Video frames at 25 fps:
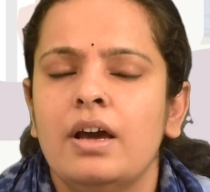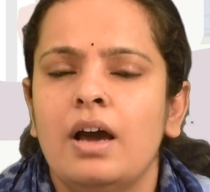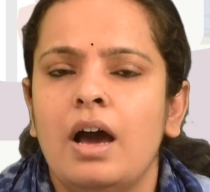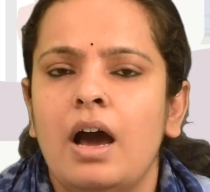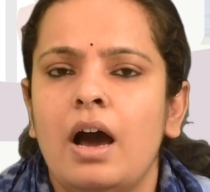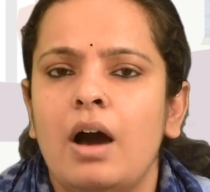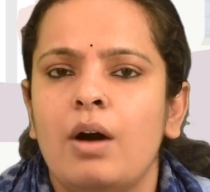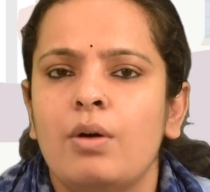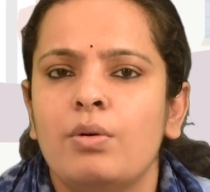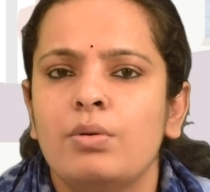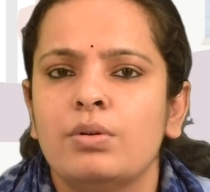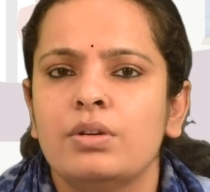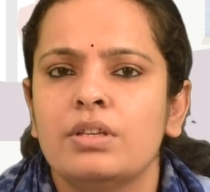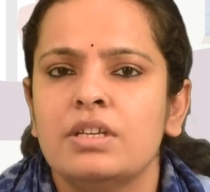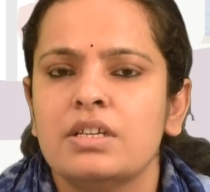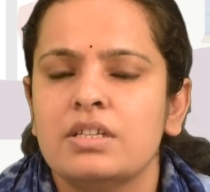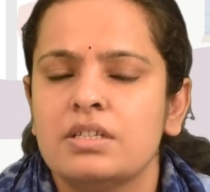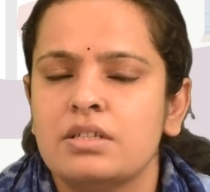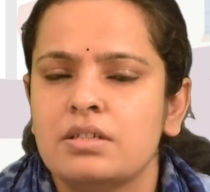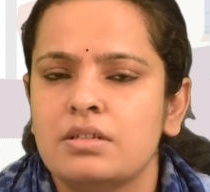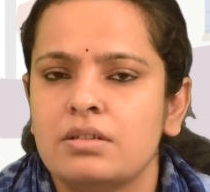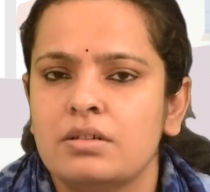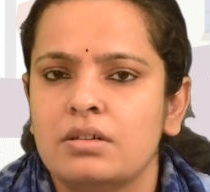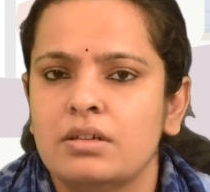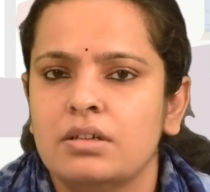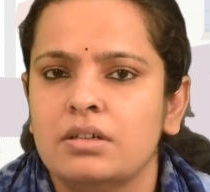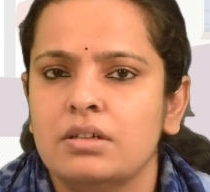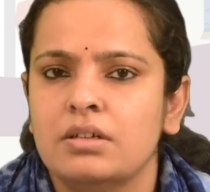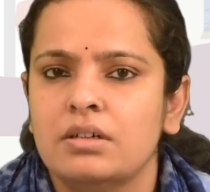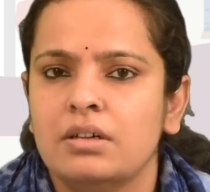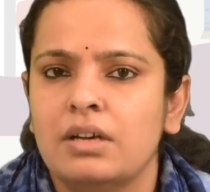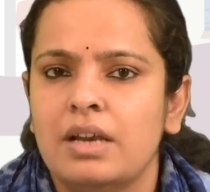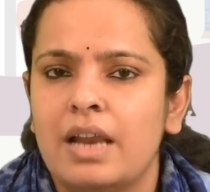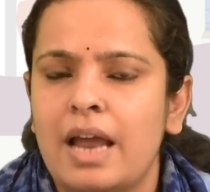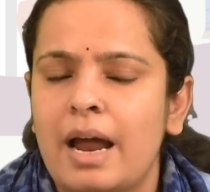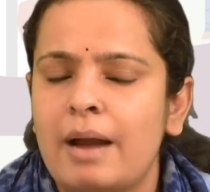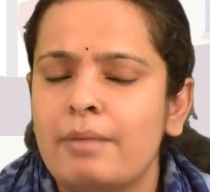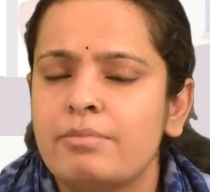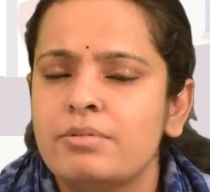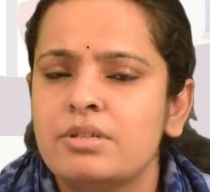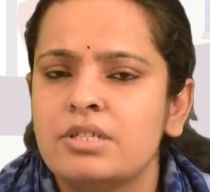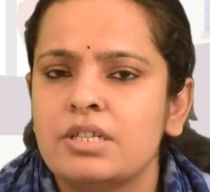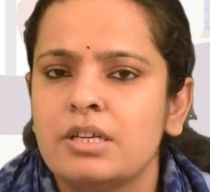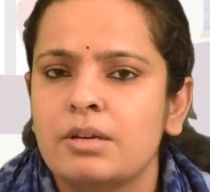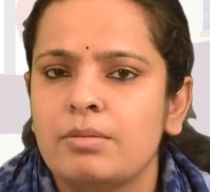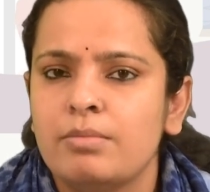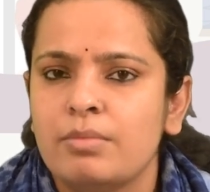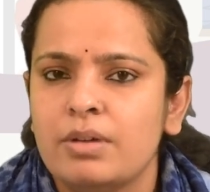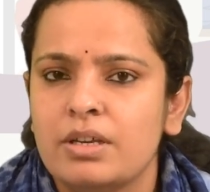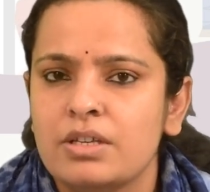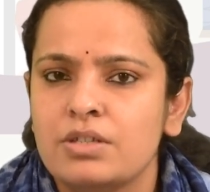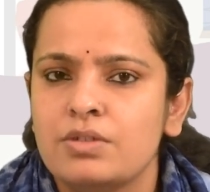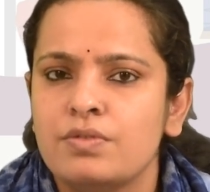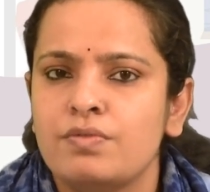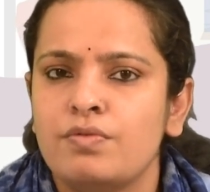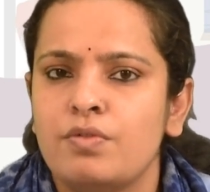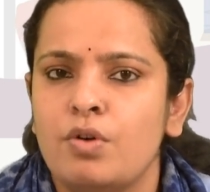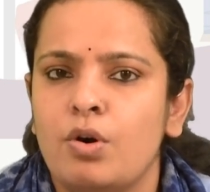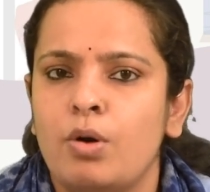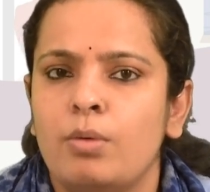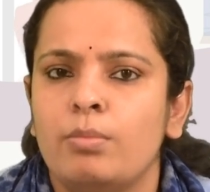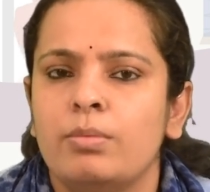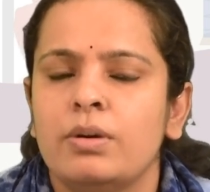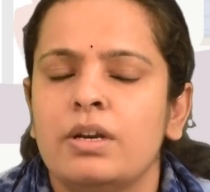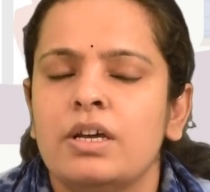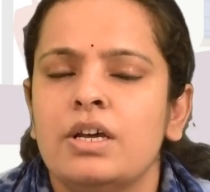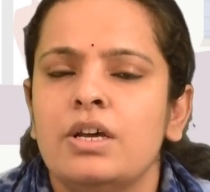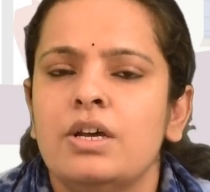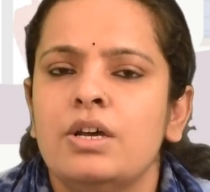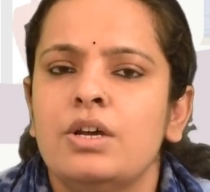how this lapped seam is formed.